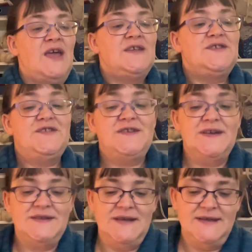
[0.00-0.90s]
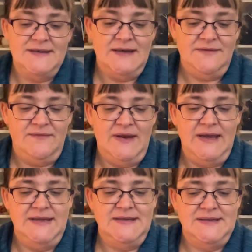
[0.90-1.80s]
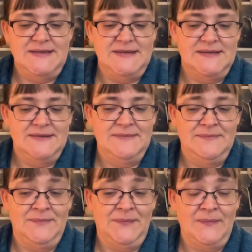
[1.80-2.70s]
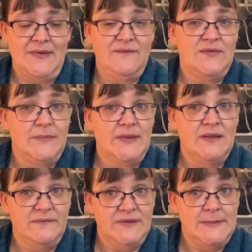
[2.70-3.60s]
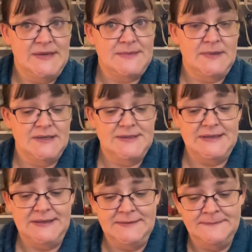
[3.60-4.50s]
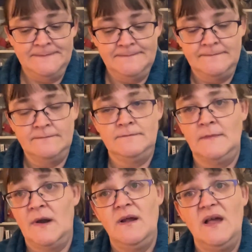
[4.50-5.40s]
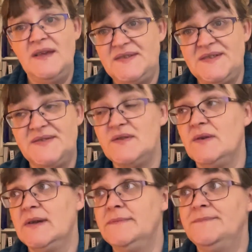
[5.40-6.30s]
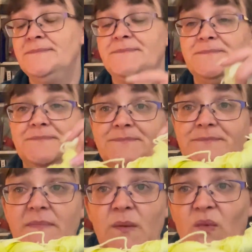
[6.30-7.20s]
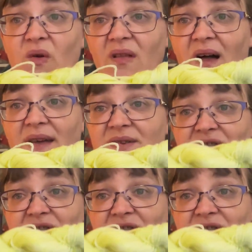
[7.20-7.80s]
Today's advent from the lovely Miss Mandy is stunning. I'm not gonna lie, it's